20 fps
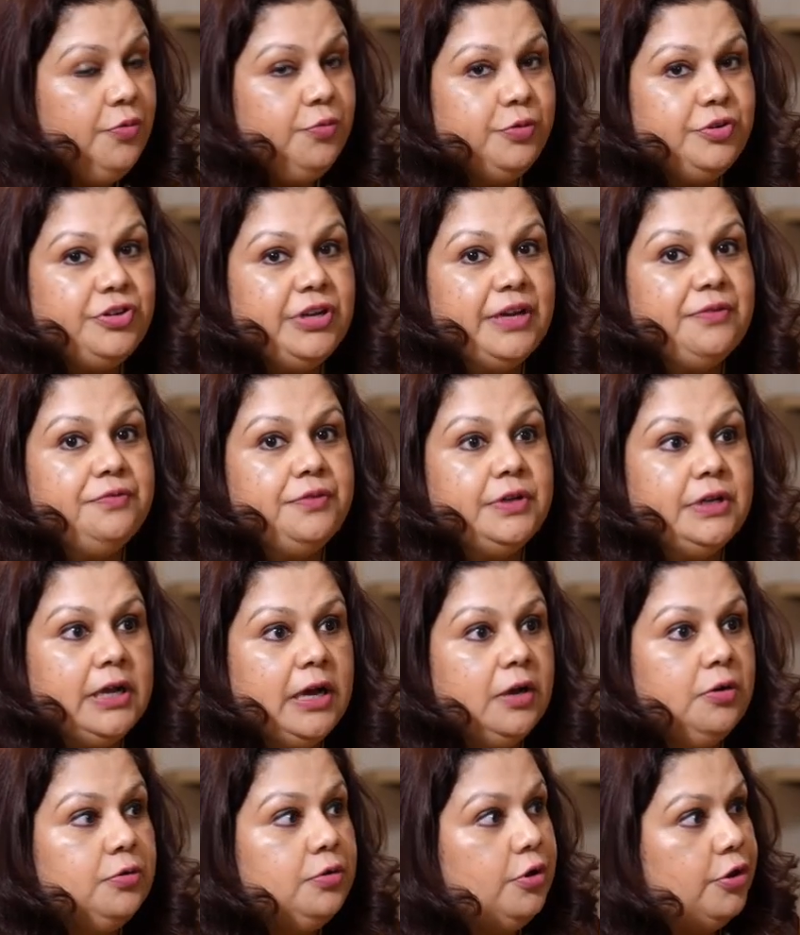which have
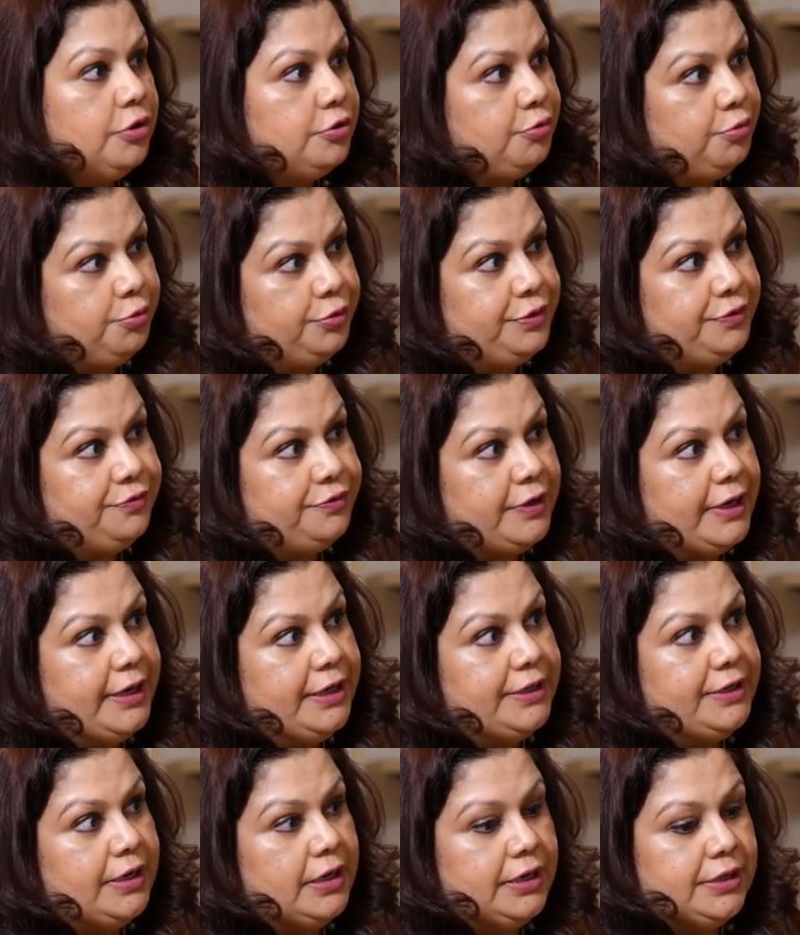now got
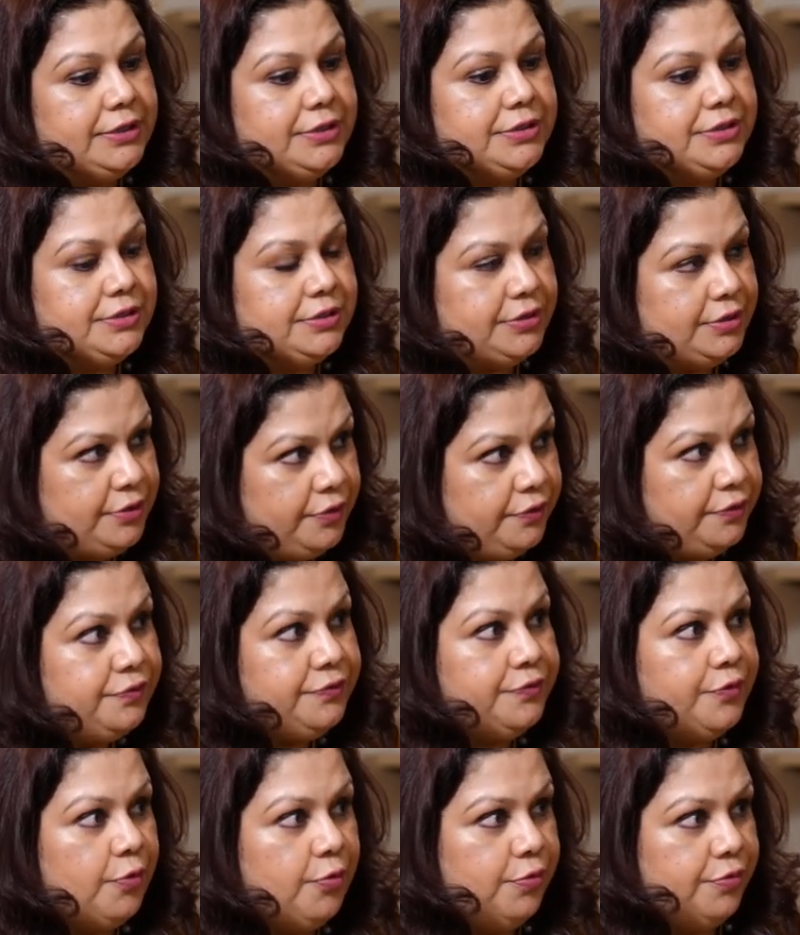codified under
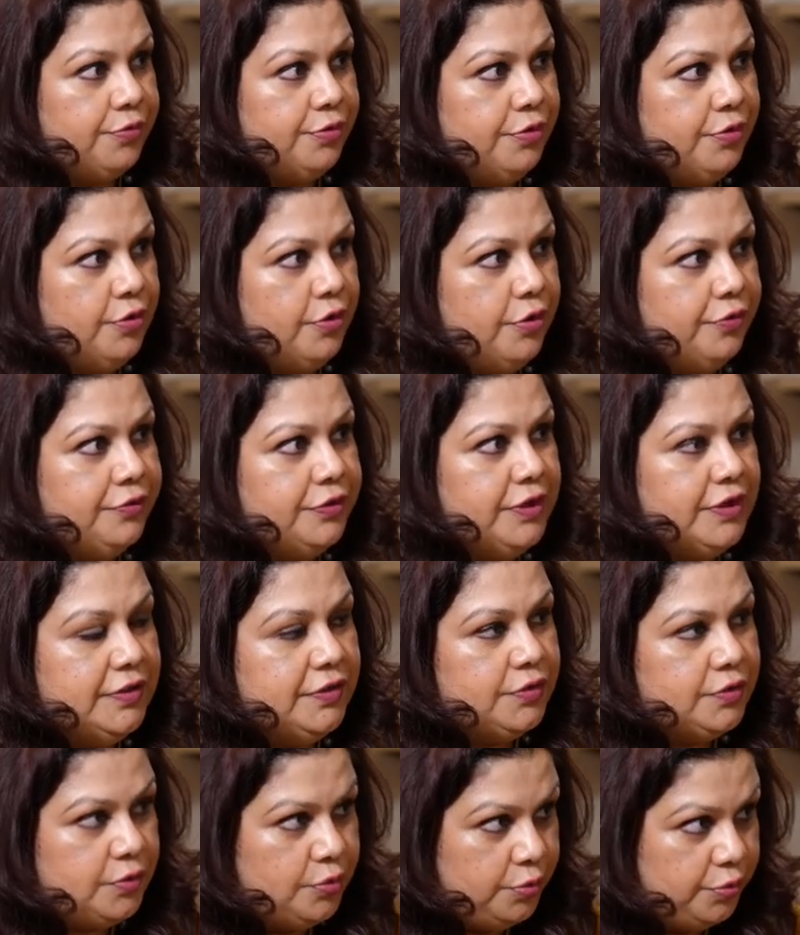4 of
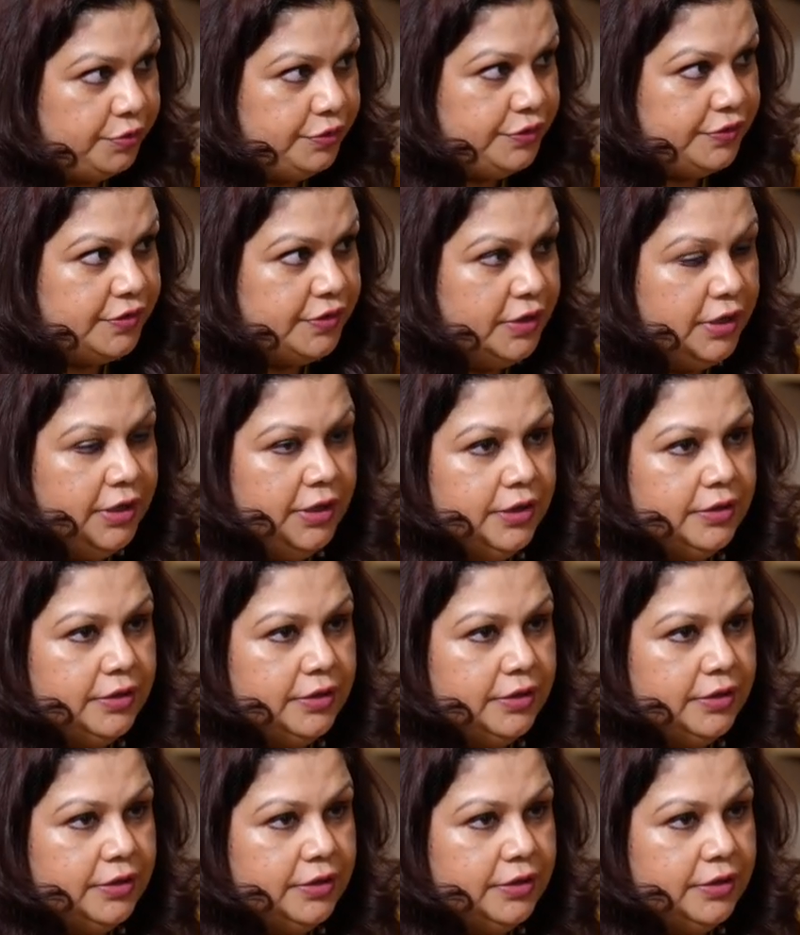these codes.